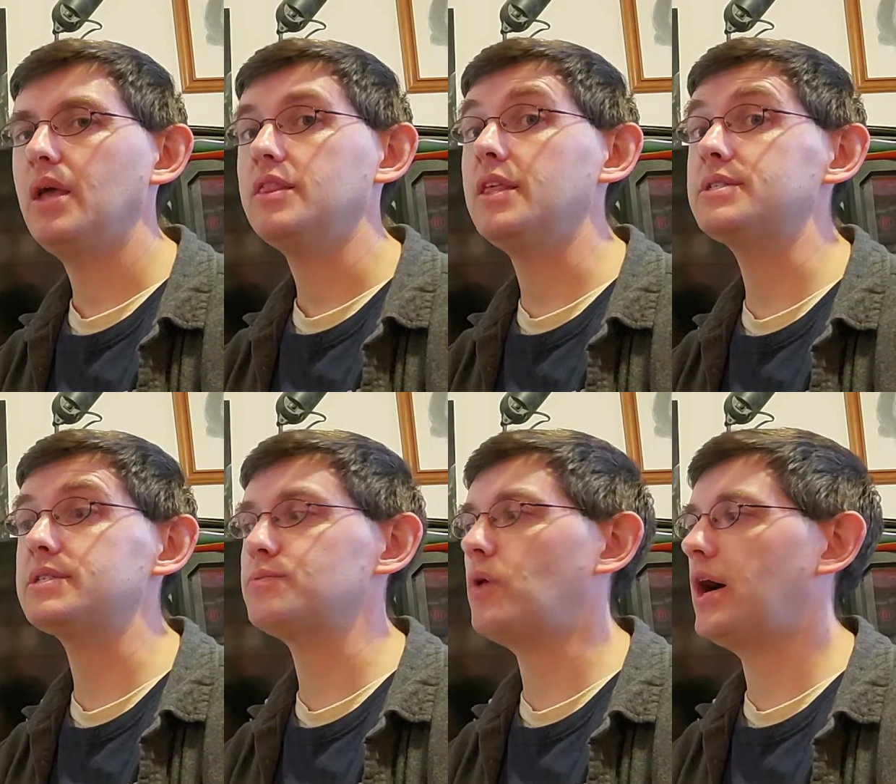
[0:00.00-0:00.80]
This
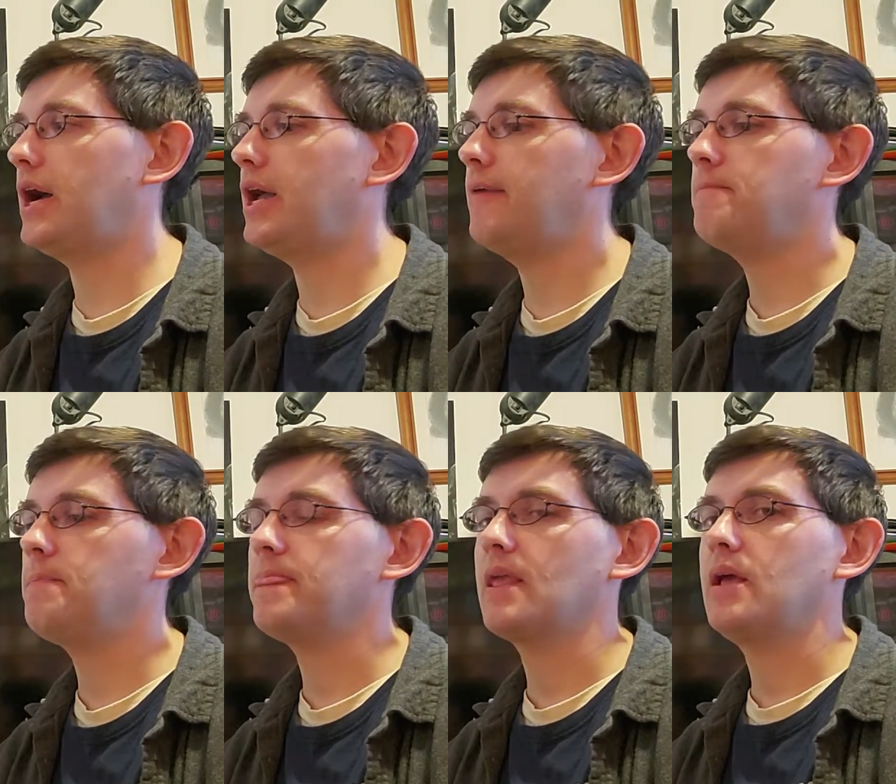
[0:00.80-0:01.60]
is why
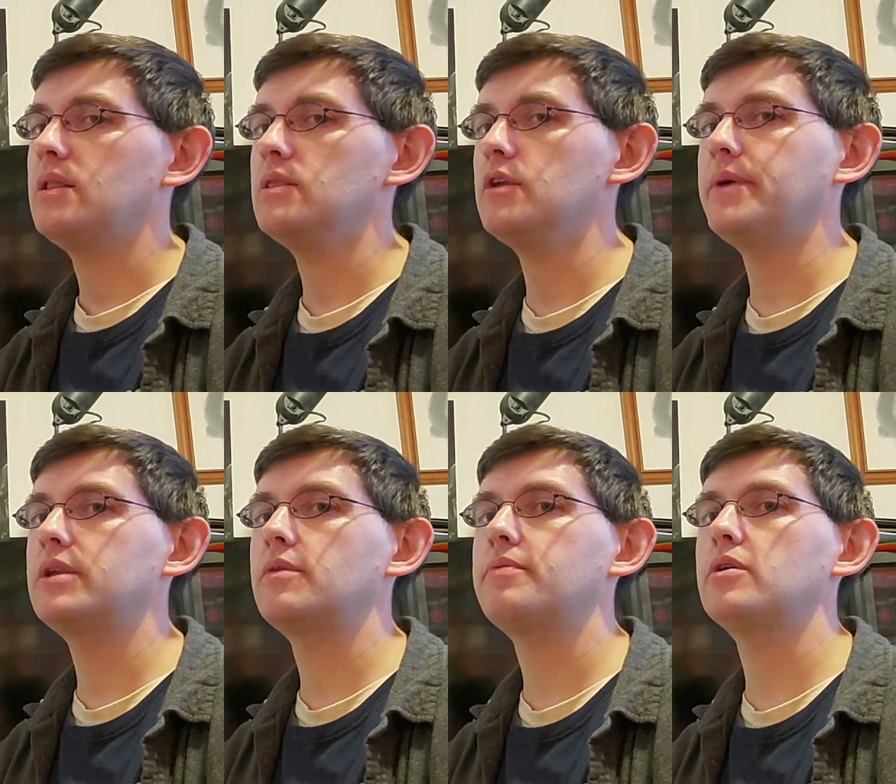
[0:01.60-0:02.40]
Little Man
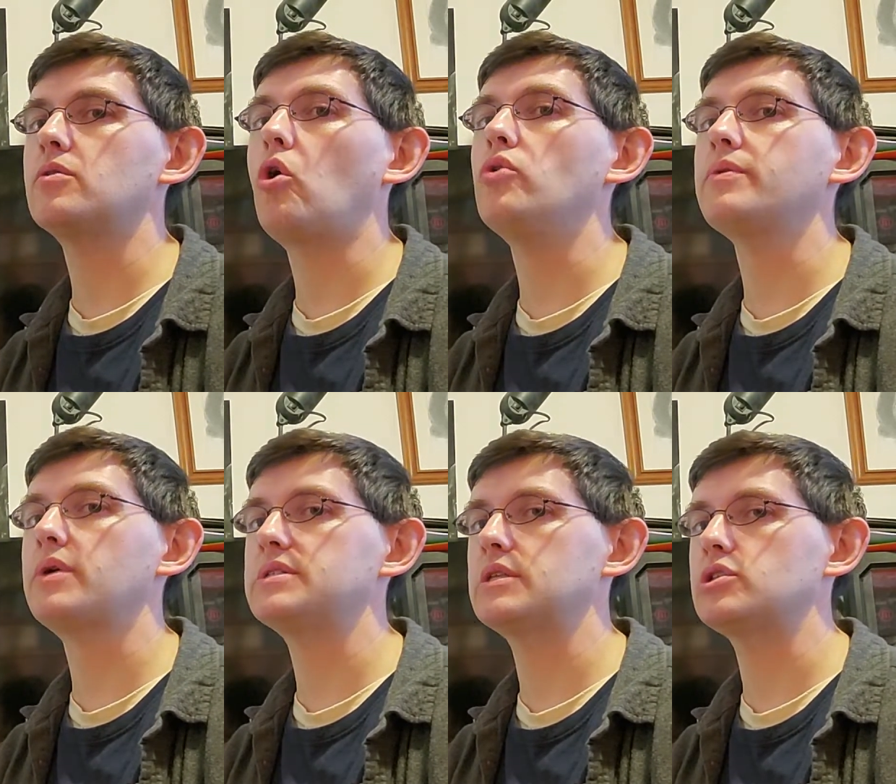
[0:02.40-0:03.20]
Computer only
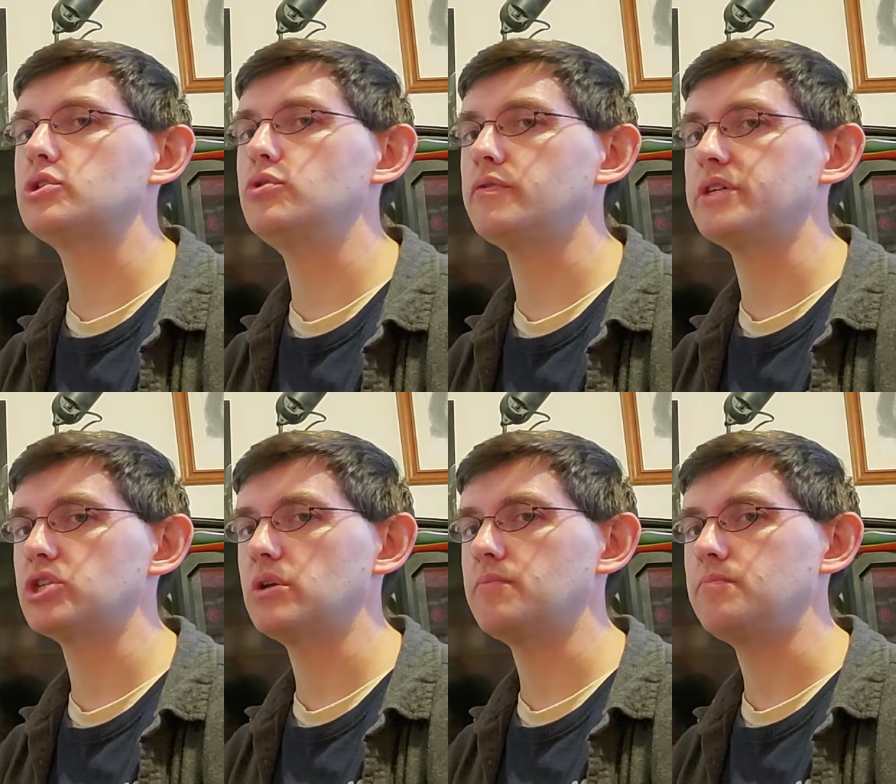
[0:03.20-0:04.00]
runs on the Tutorvision,